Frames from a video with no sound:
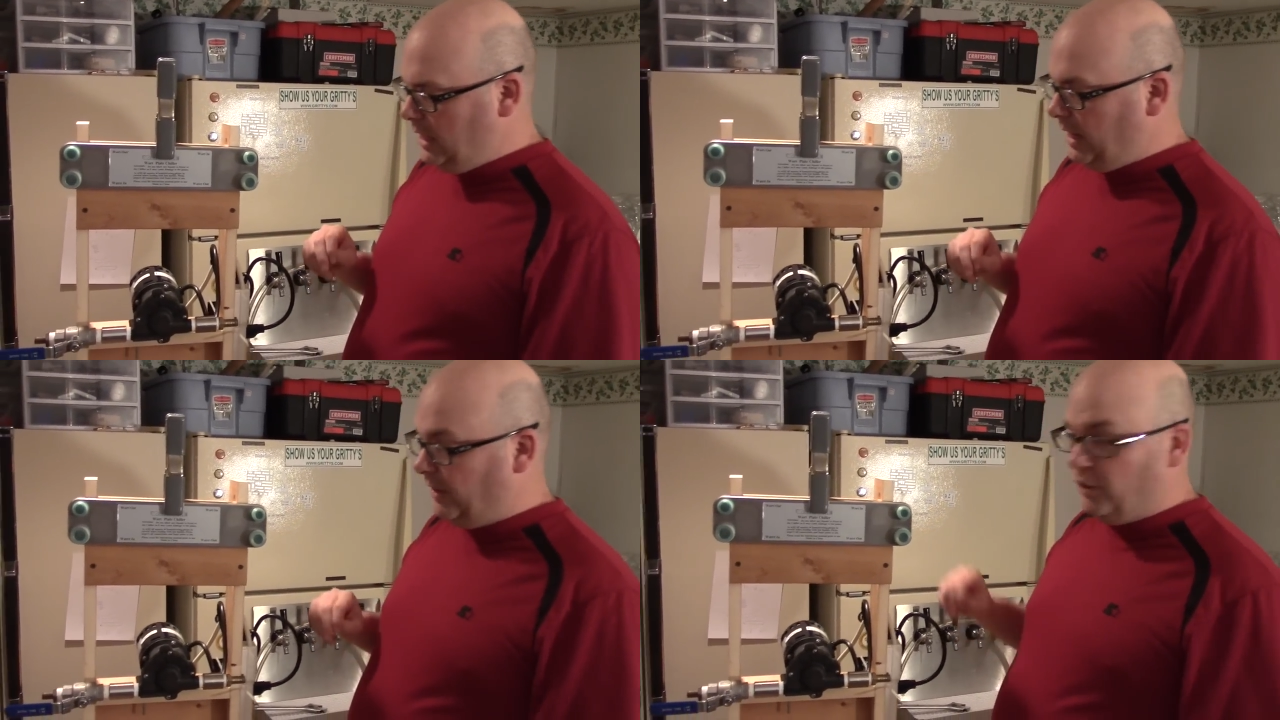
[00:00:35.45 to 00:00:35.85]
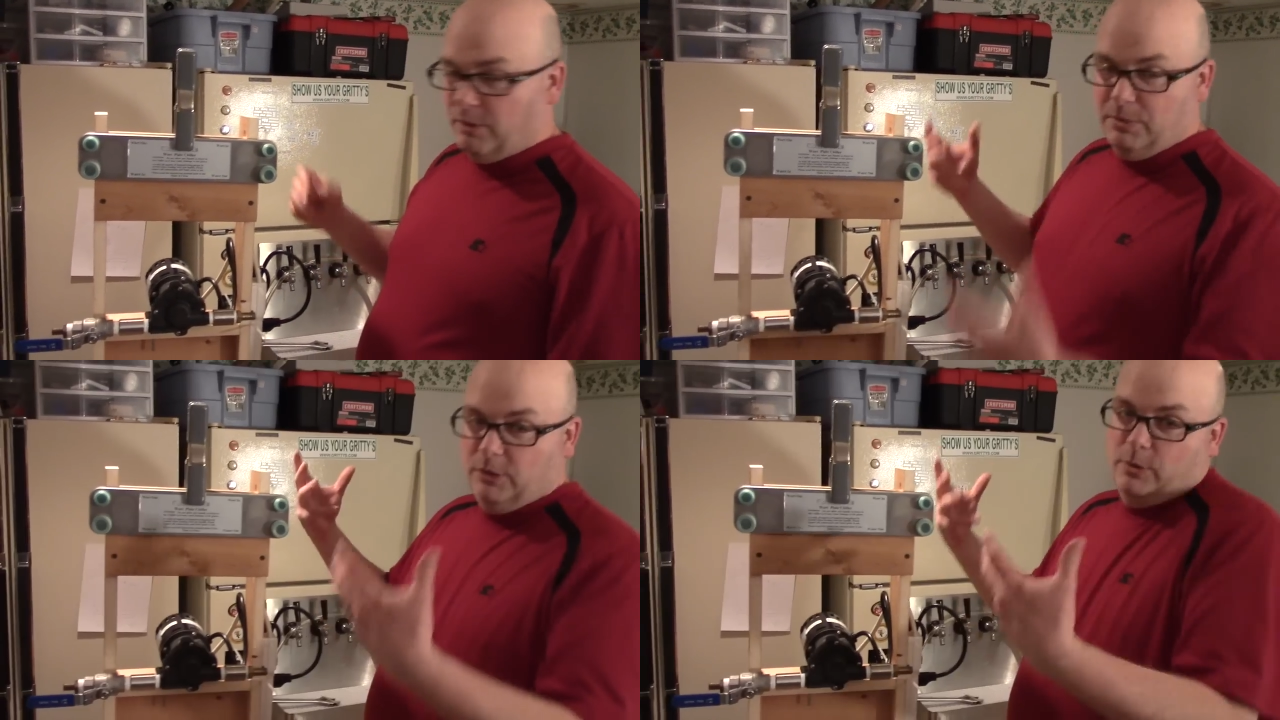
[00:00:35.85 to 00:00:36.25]
And then you
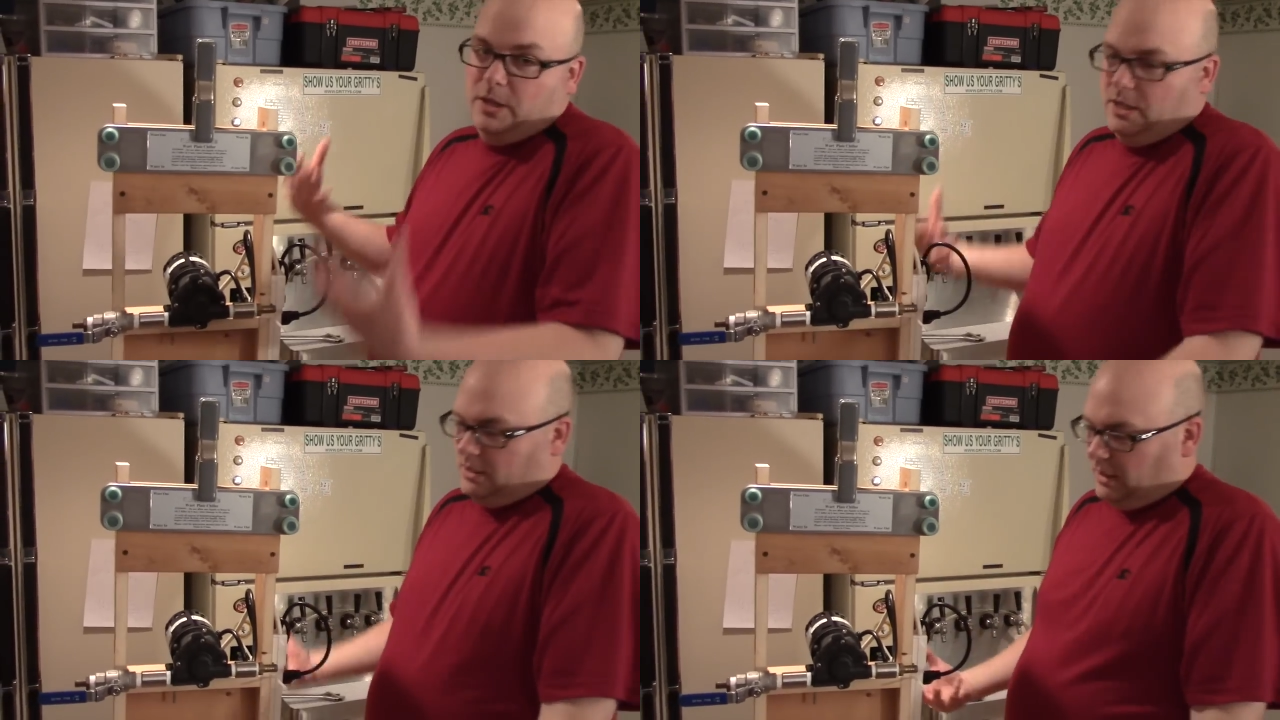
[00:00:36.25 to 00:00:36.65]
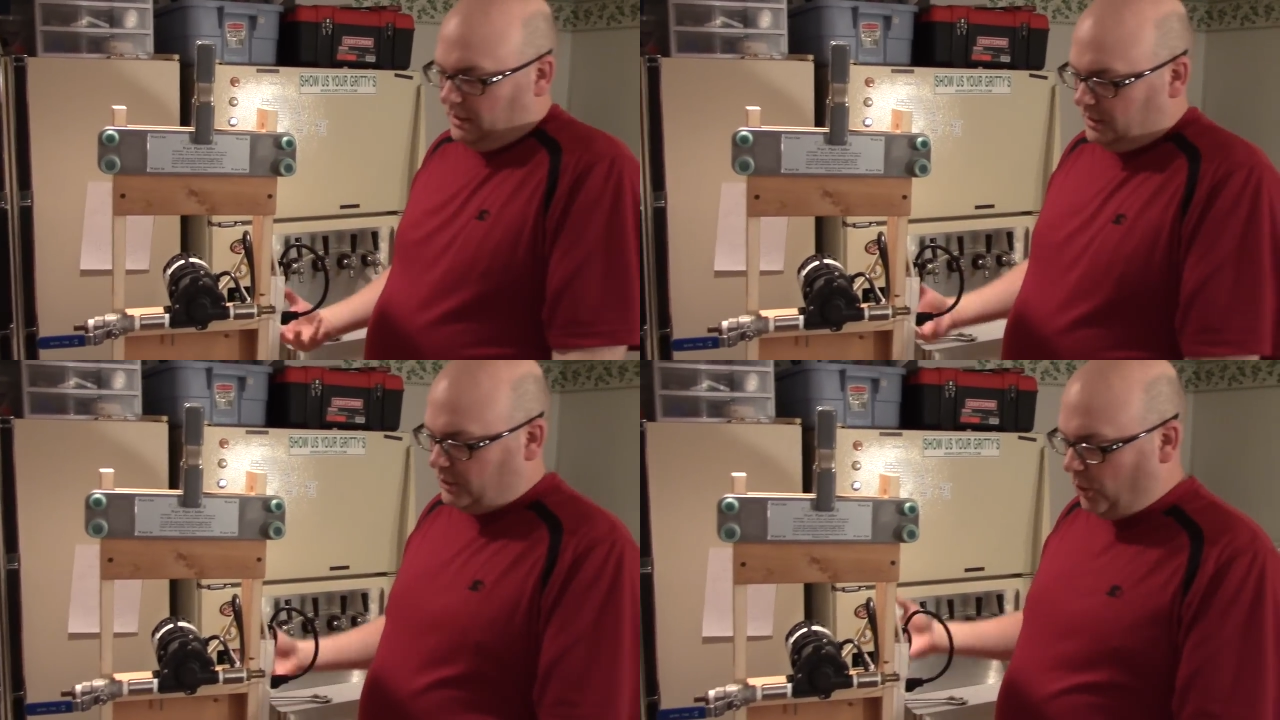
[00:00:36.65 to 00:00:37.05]
can build one of these
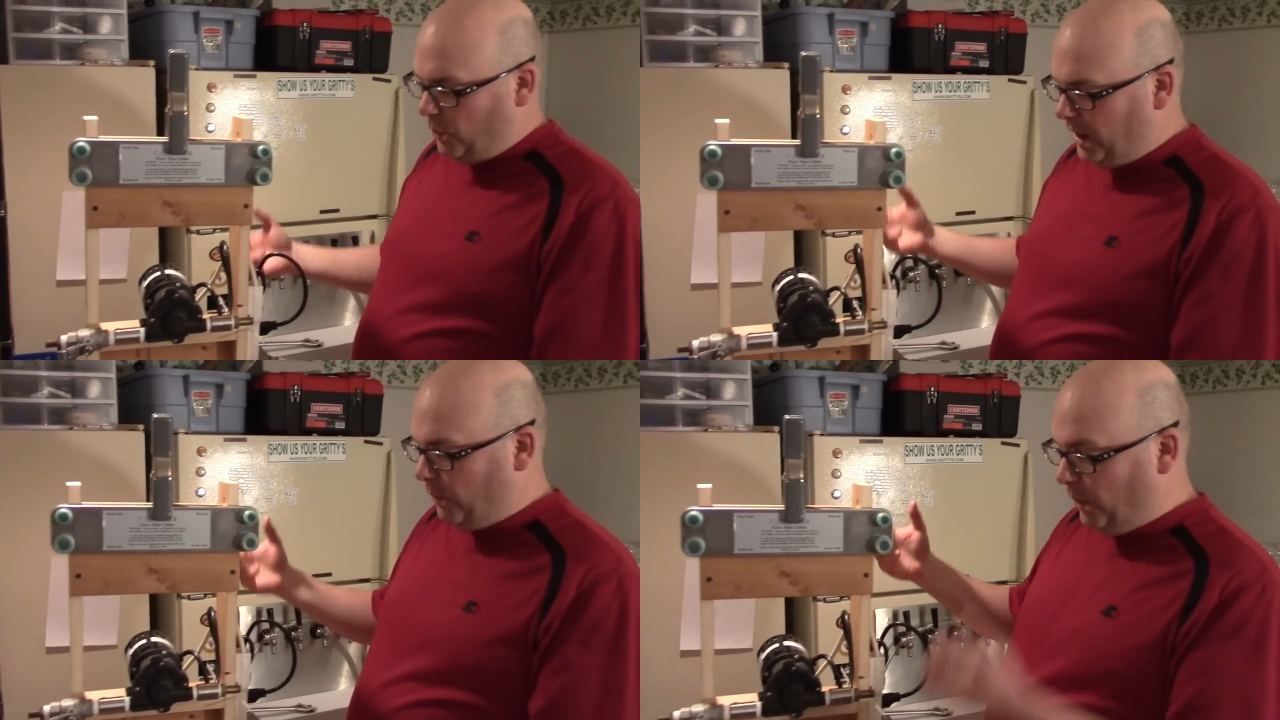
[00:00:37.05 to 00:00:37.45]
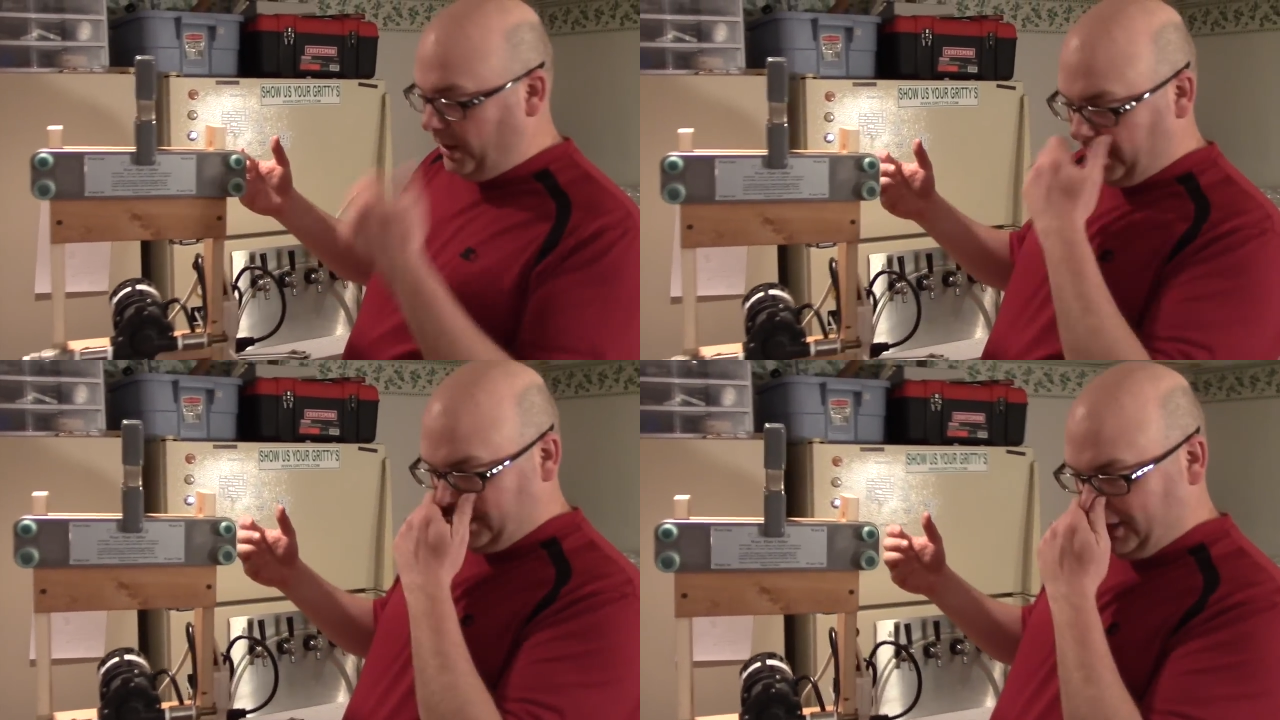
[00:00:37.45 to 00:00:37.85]
things. So what I
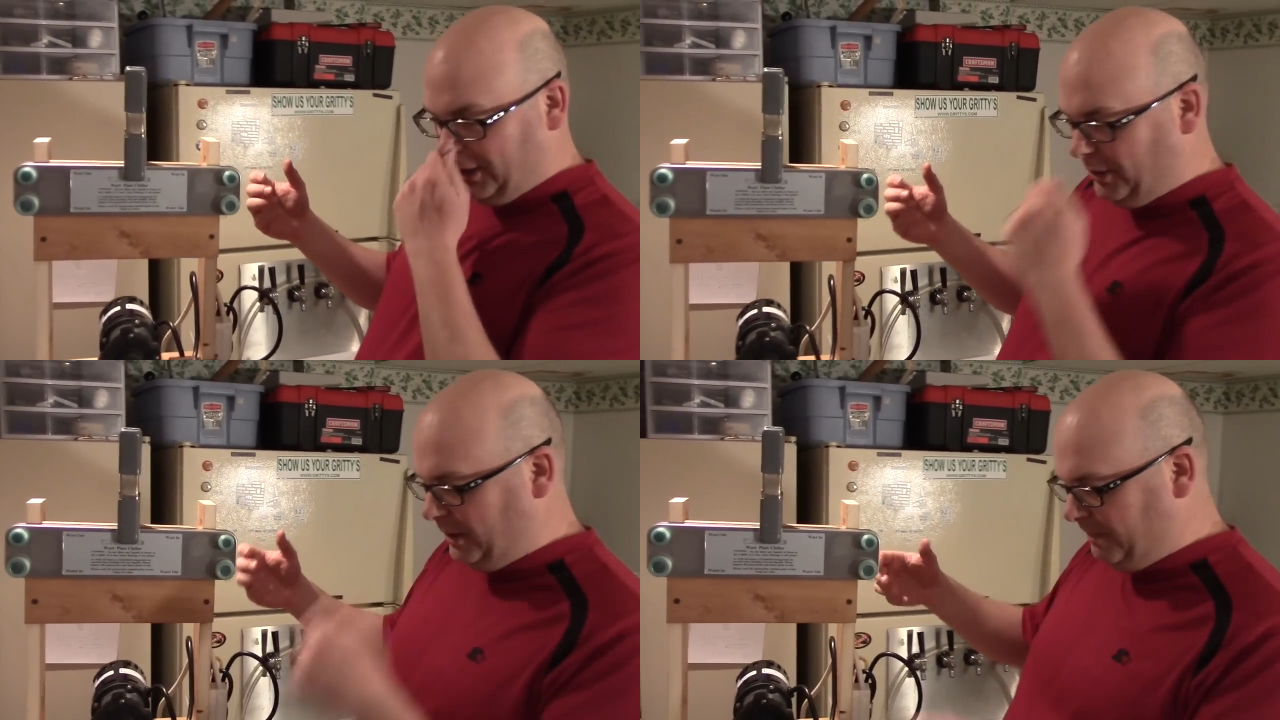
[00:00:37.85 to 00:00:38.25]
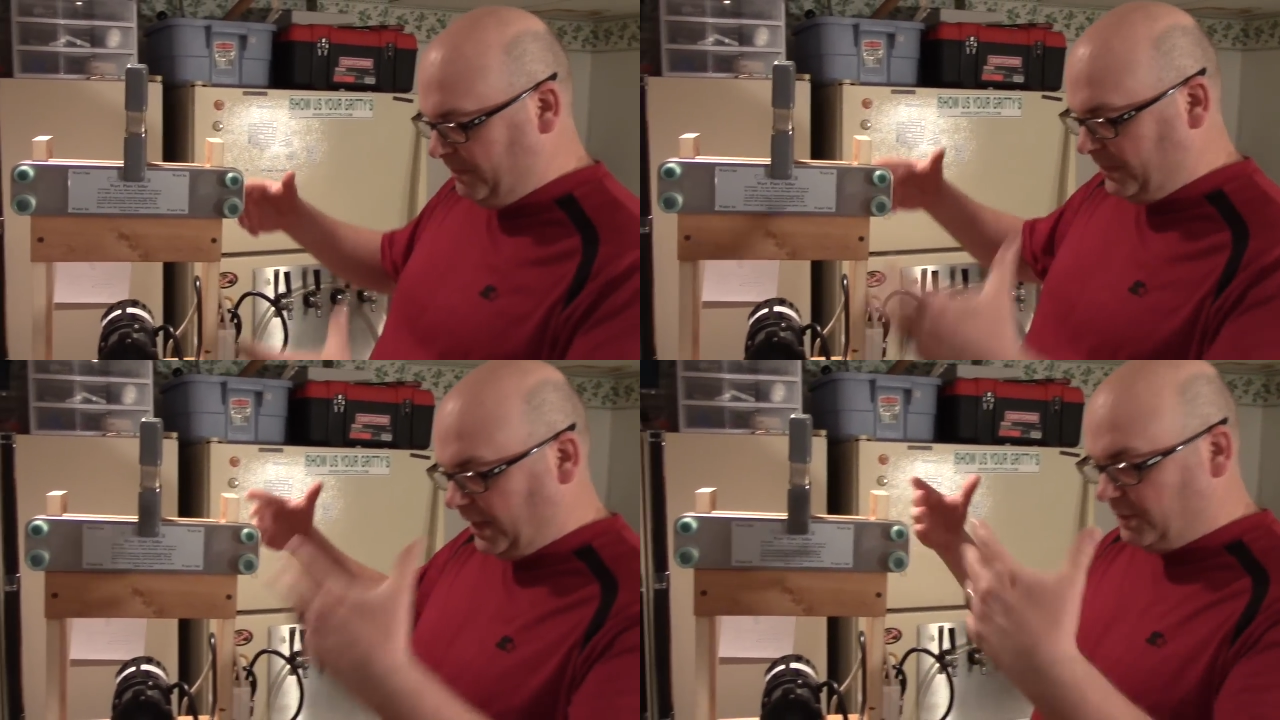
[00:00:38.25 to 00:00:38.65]
wanted to do
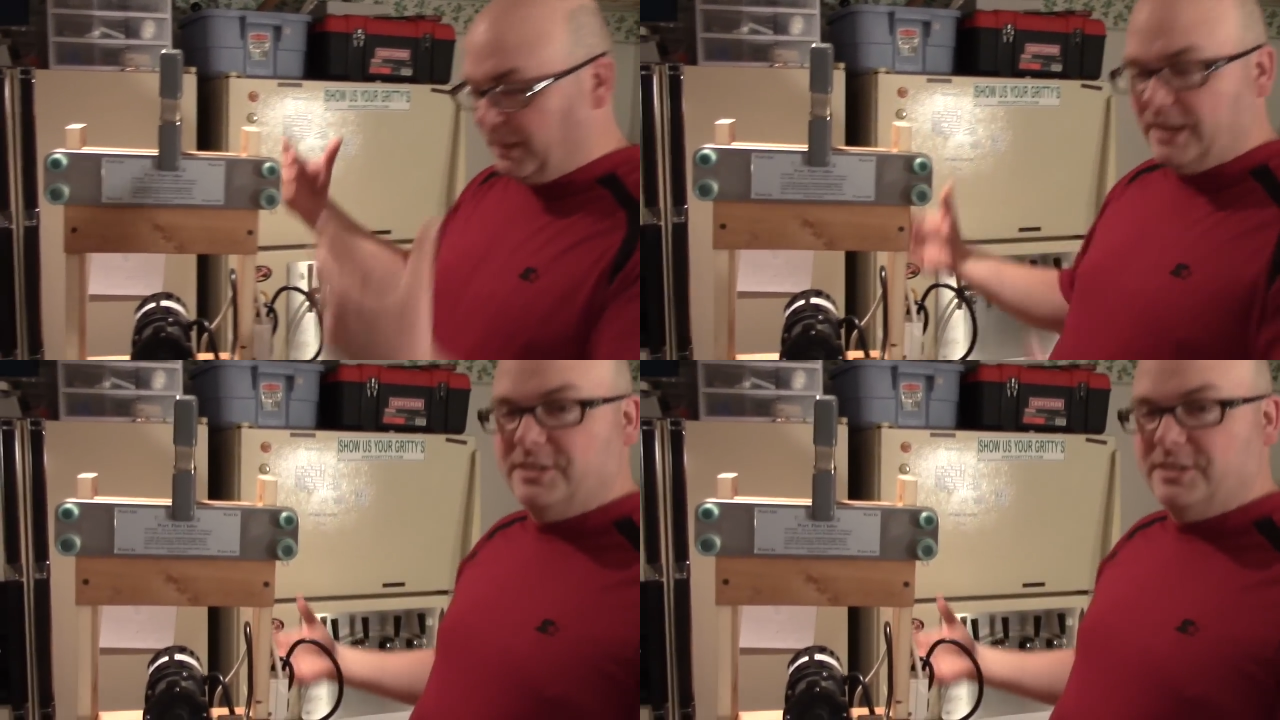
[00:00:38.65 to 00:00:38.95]
is make a